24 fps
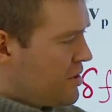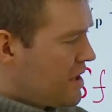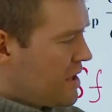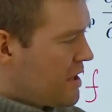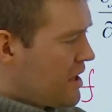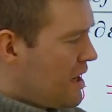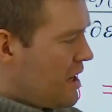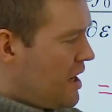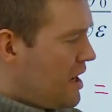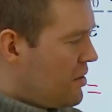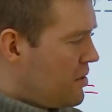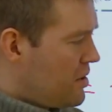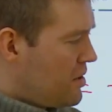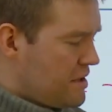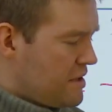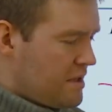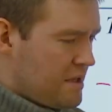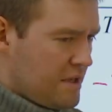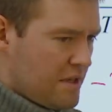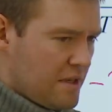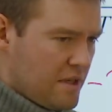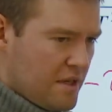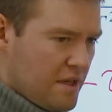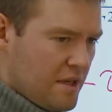current,
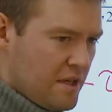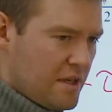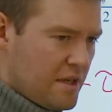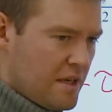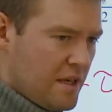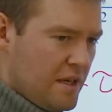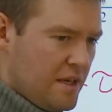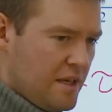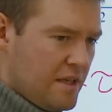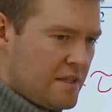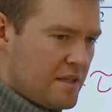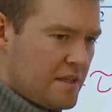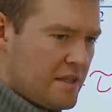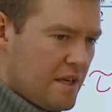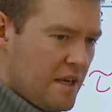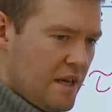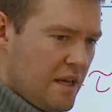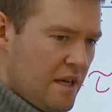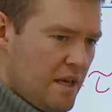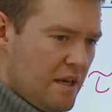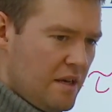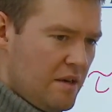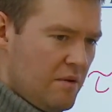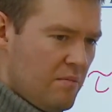at least
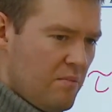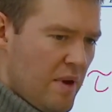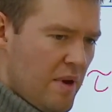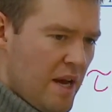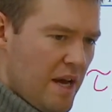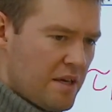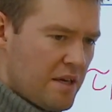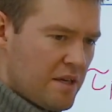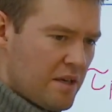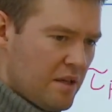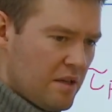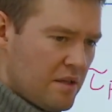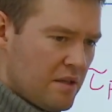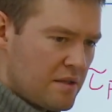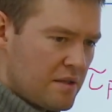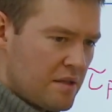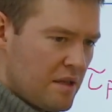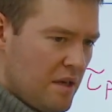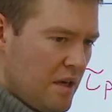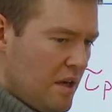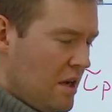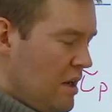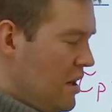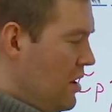in metals,
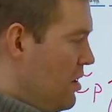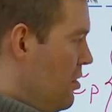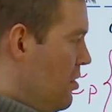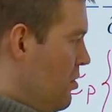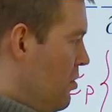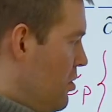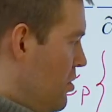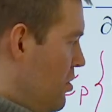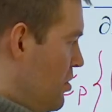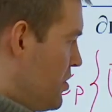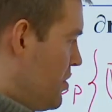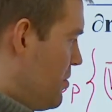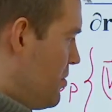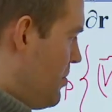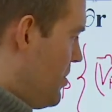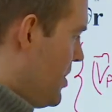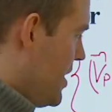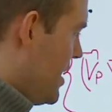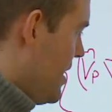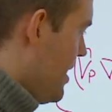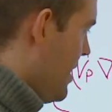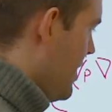would be